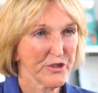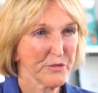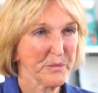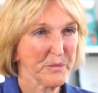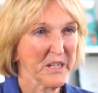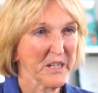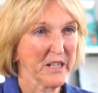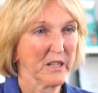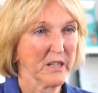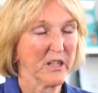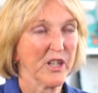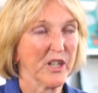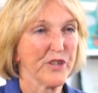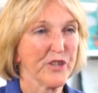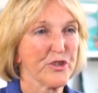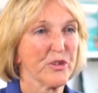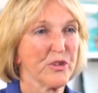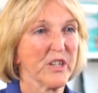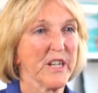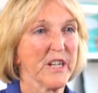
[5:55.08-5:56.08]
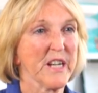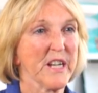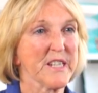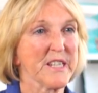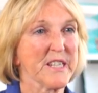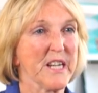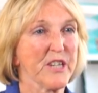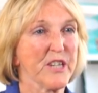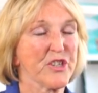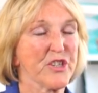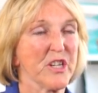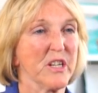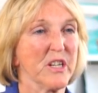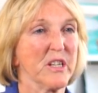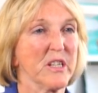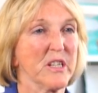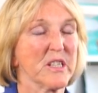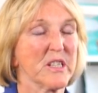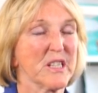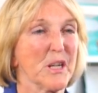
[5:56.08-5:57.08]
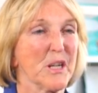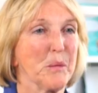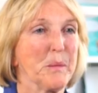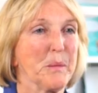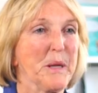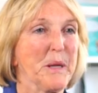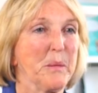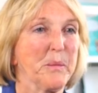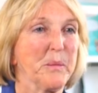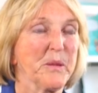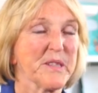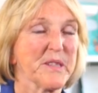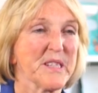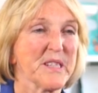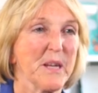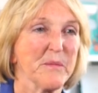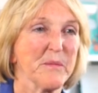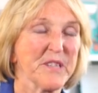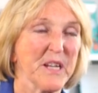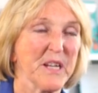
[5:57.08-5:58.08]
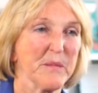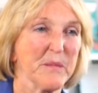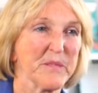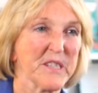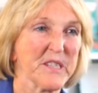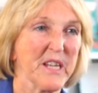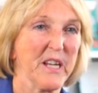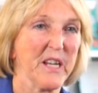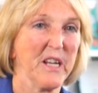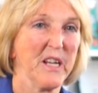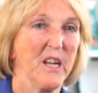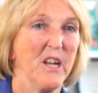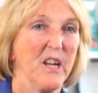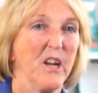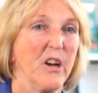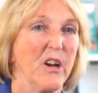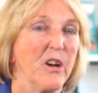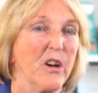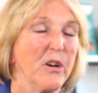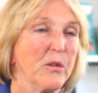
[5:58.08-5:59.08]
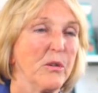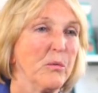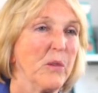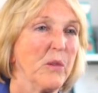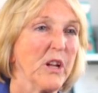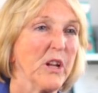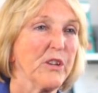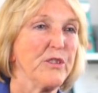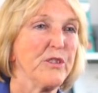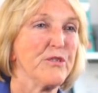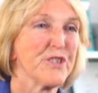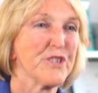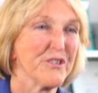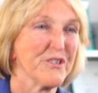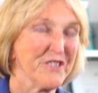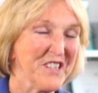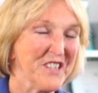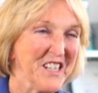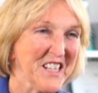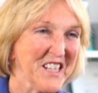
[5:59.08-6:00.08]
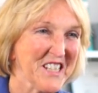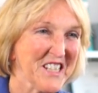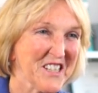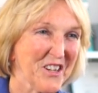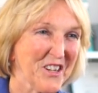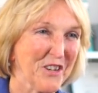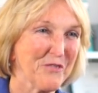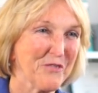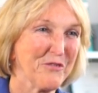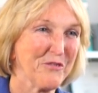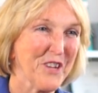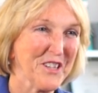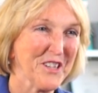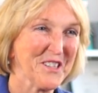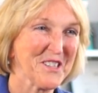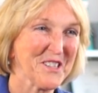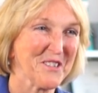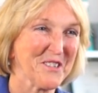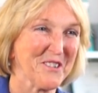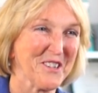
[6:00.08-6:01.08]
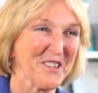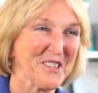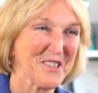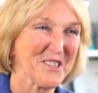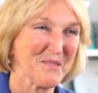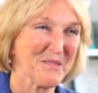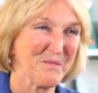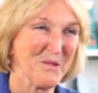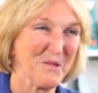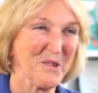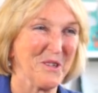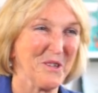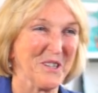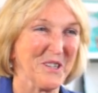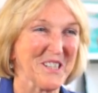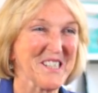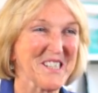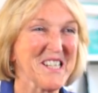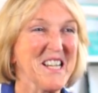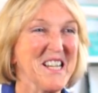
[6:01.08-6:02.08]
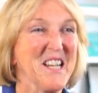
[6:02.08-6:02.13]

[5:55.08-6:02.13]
of being a large organization is that people sometimes say, "Oh, well, you don't need our funds or our support.